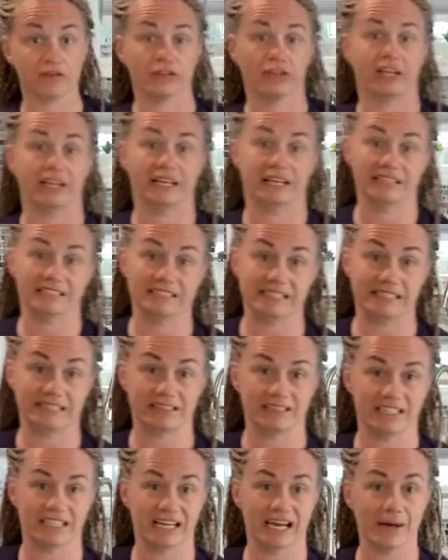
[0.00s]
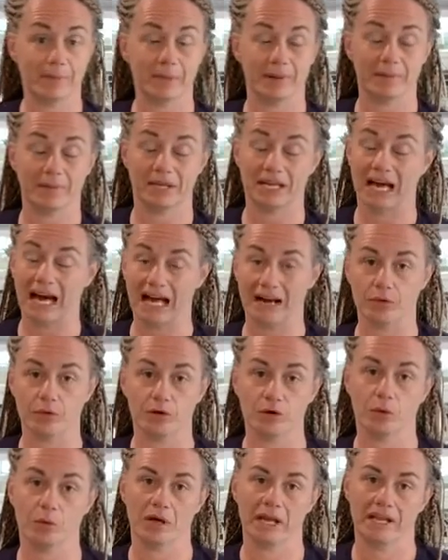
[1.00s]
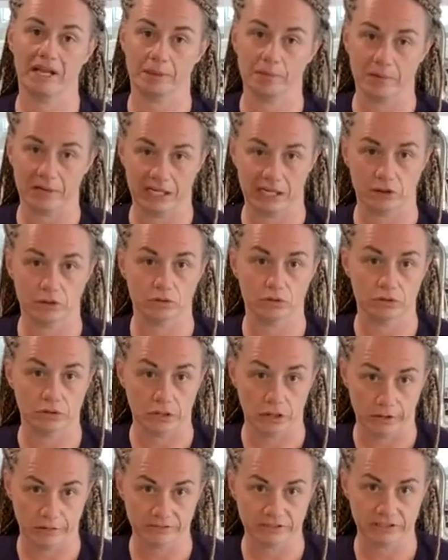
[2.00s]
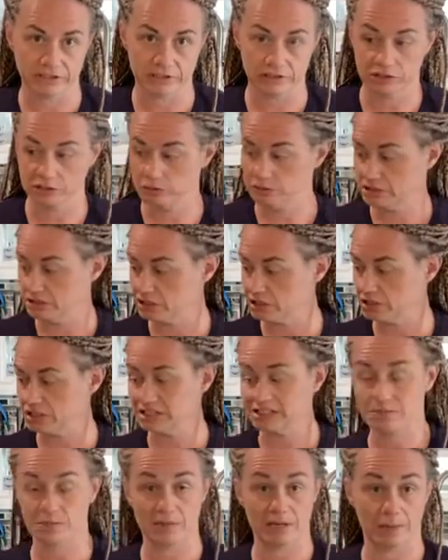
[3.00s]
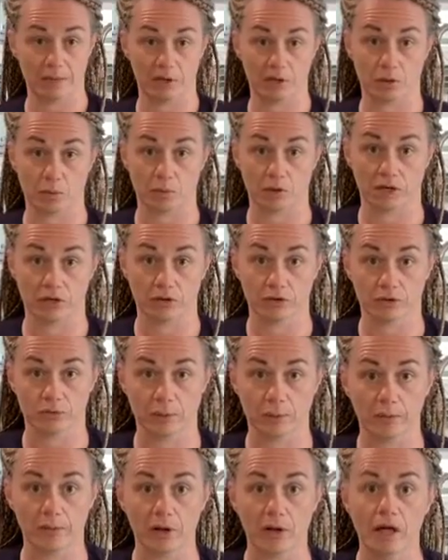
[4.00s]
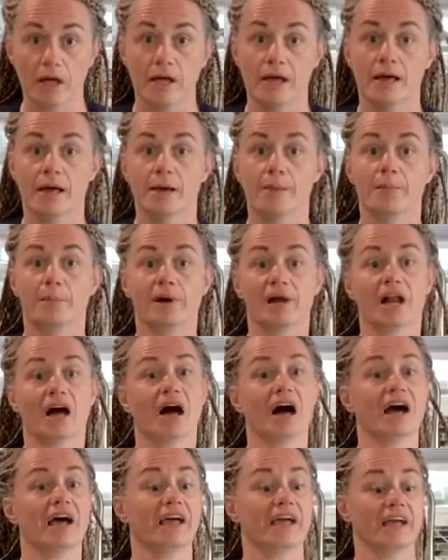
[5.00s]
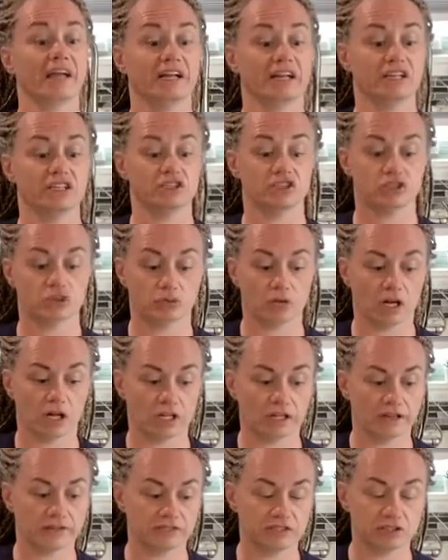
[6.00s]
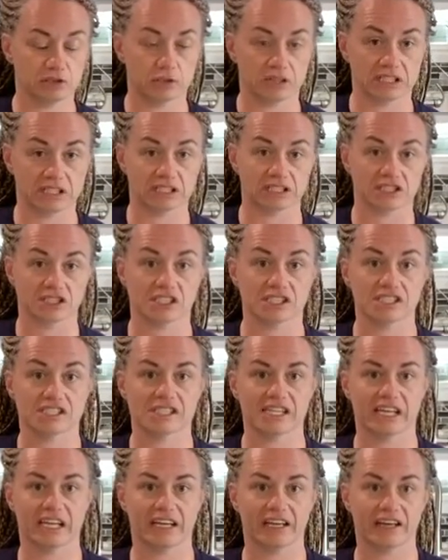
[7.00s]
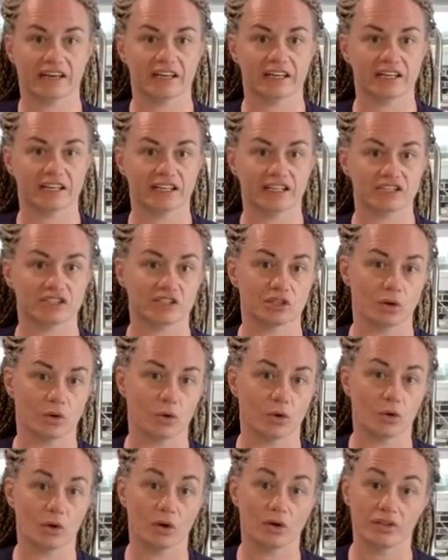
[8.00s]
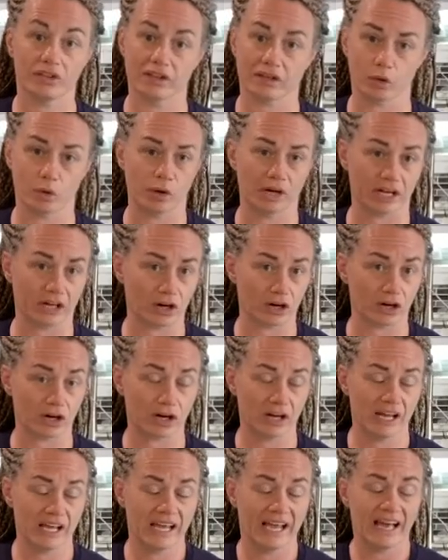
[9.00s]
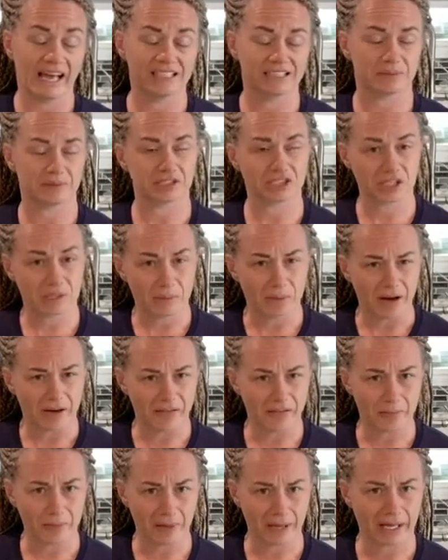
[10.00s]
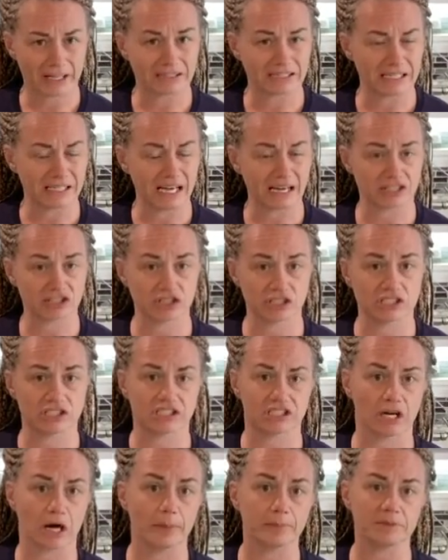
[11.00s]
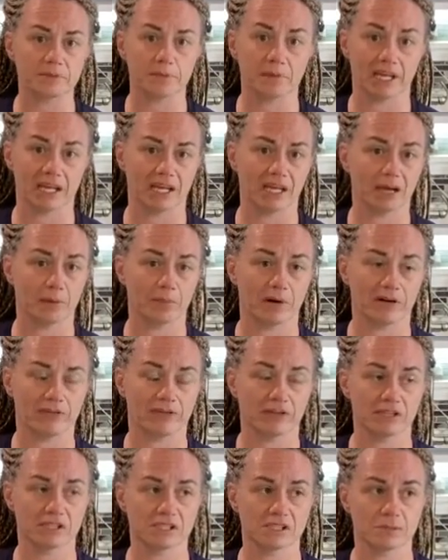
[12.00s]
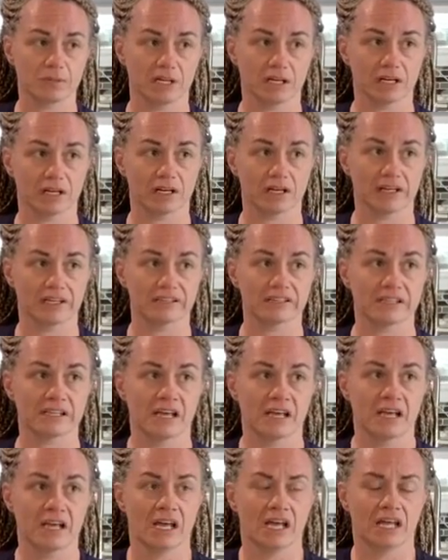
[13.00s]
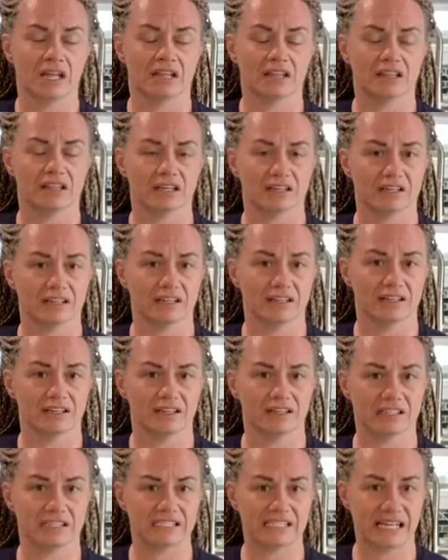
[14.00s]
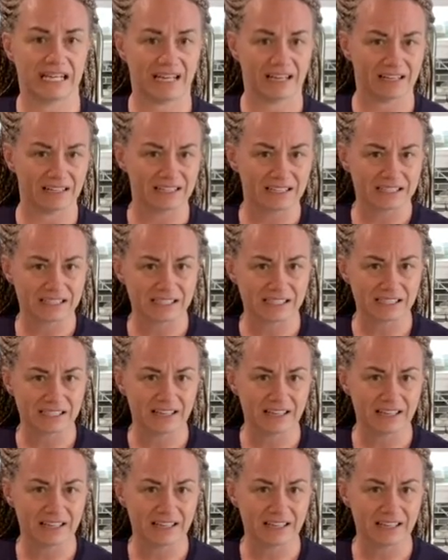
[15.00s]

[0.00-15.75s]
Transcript: the easy cleanup, I mean, I don't know anybody who loves to do dishes. Maybe you're one of those people, but I do not love doing dishes. And so the quicker, especially muffin pans, I actually stopped making muffins because the tins,